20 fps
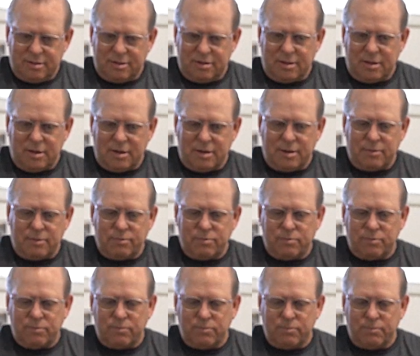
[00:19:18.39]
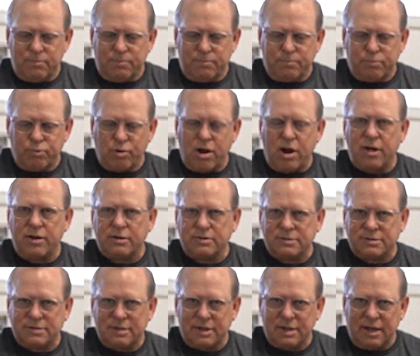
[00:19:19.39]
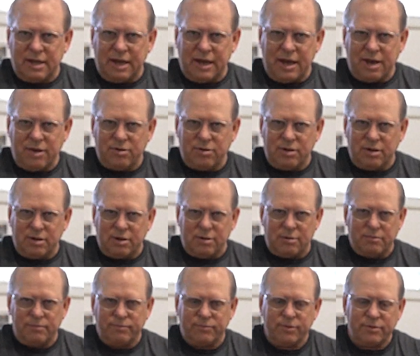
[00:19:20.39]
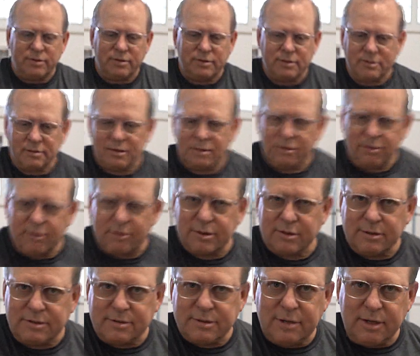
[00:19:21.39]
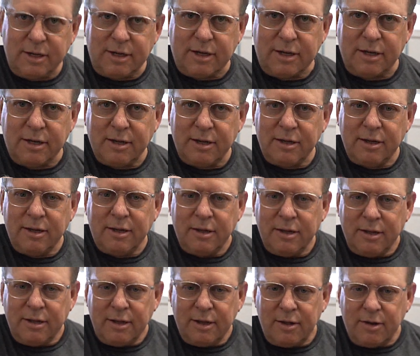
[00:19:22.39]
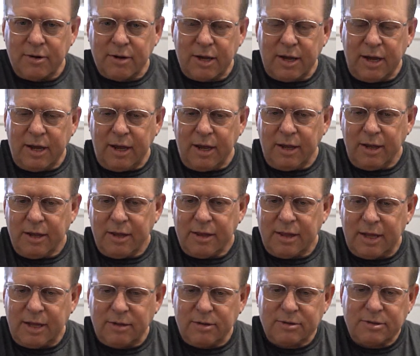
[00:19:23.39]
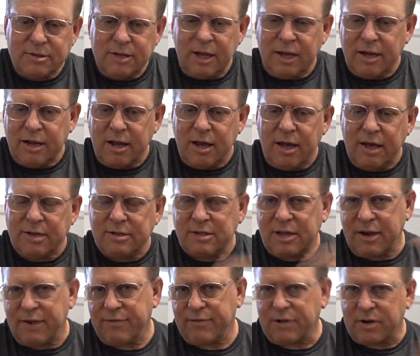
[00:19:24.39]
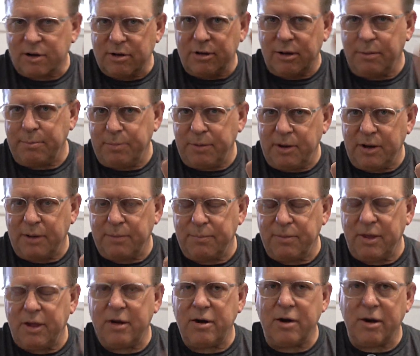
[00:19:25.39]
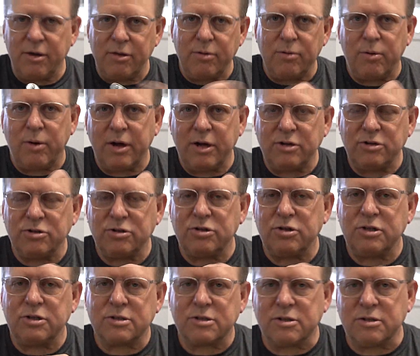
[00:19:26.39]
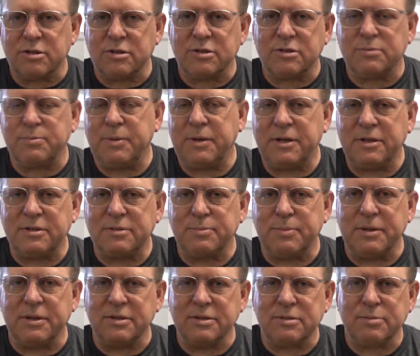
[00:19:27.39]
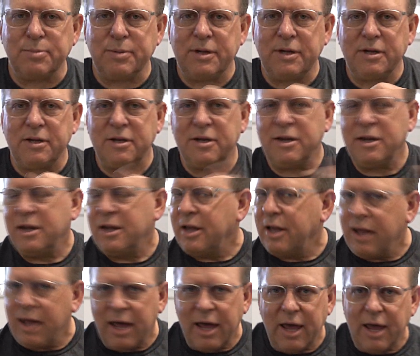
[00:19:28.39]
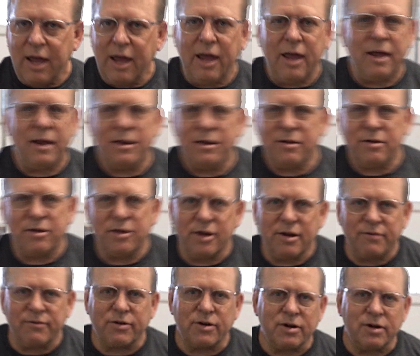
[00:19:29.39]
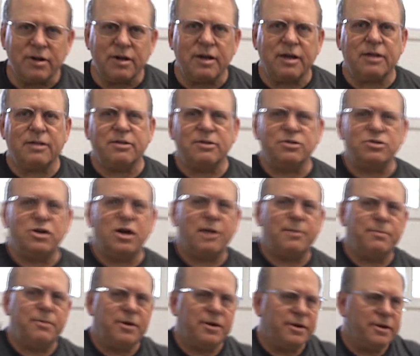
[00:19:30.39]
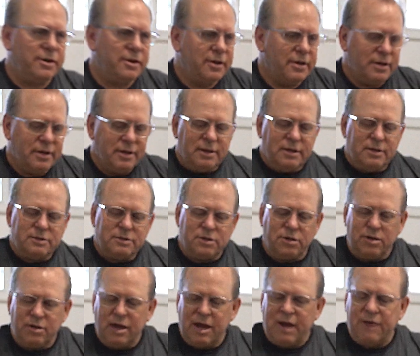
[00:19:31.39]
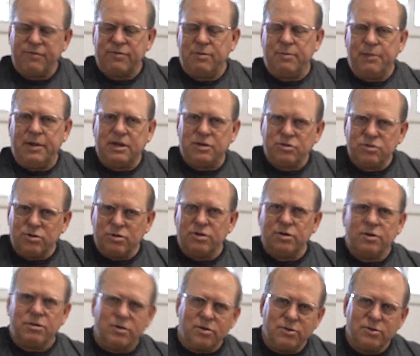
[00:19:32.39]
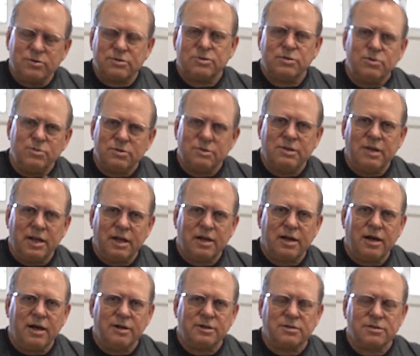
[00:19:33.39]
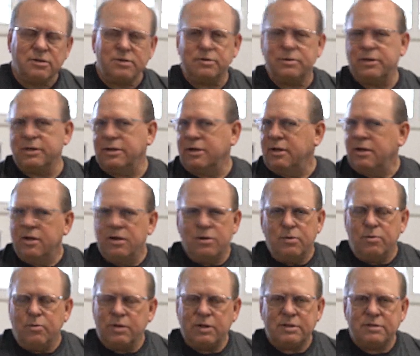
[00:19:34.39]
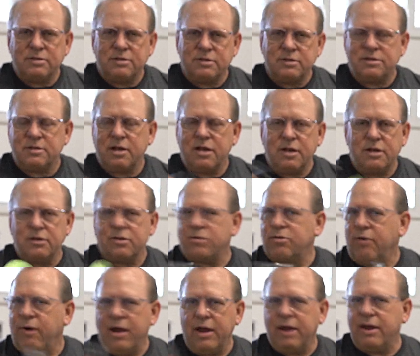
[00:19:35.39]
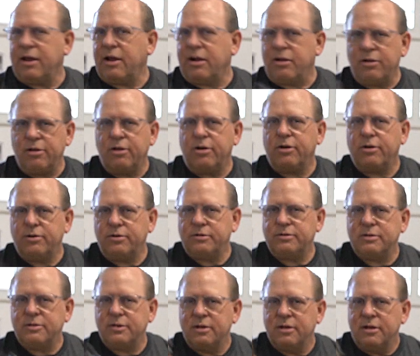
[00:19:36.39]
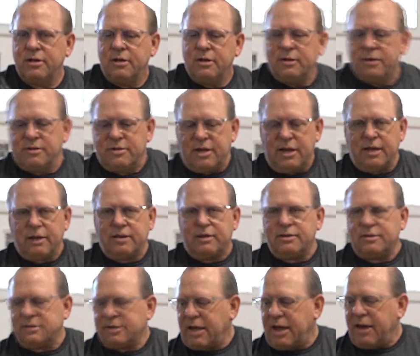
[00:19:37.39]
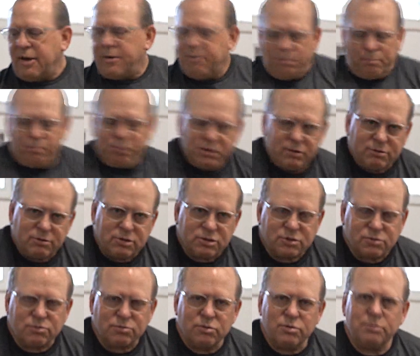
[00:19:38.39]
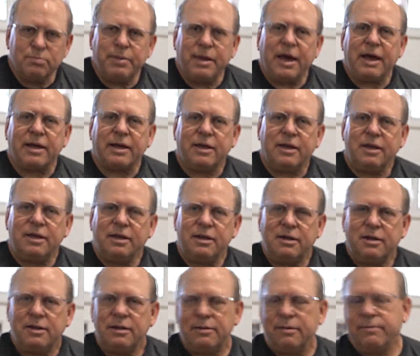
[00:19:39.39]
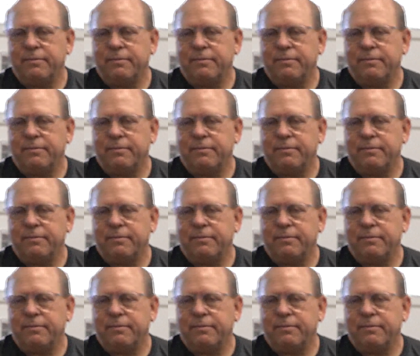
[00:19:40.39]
uh, prongs sticking out here. You can see it. Okay, Those snake eyes have to clip in up there, otherwise you're just gonna spin, spin, spin, and you're never going to get the job done. So you have to make sure that those two snake eyes go in. Once it's done, crank it closed, take this out, put the screw back in,